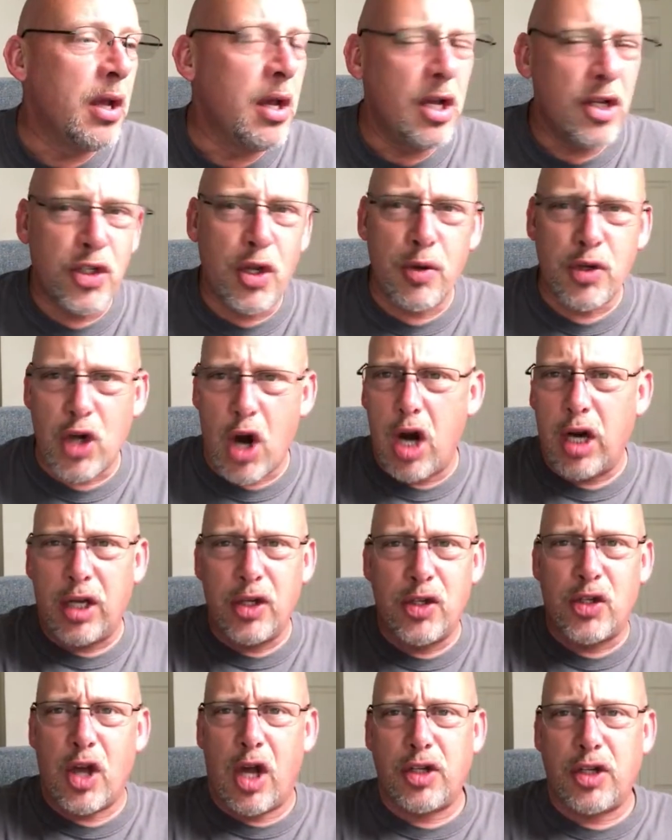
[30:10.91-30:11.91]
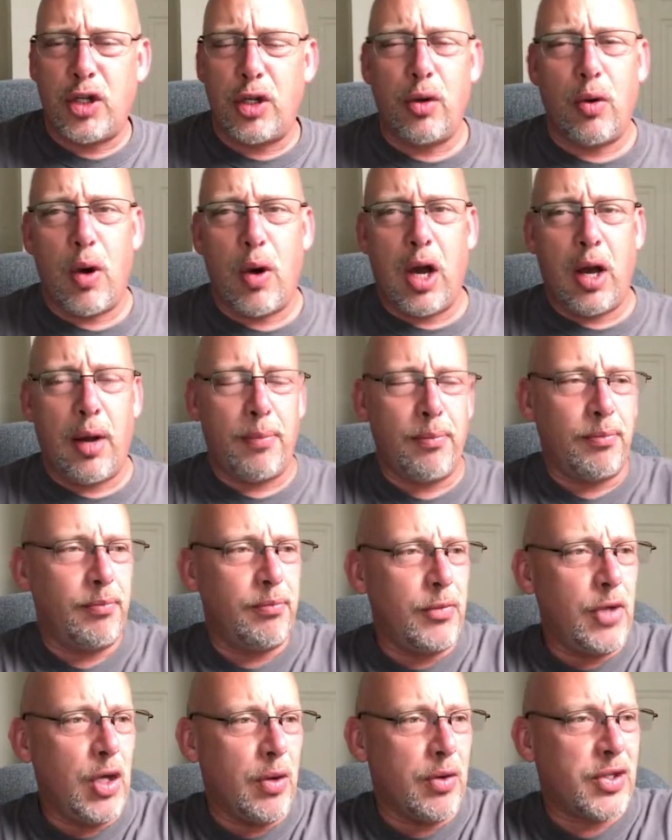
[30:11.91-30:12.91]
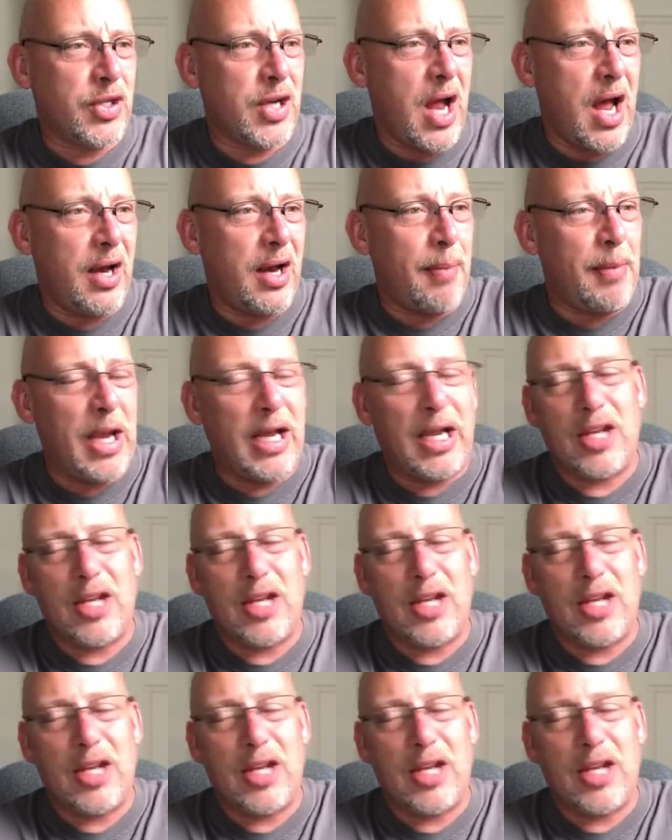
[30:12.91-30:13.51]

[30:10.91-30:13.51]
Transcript: So is Arkansas too. Um, you know, it's not.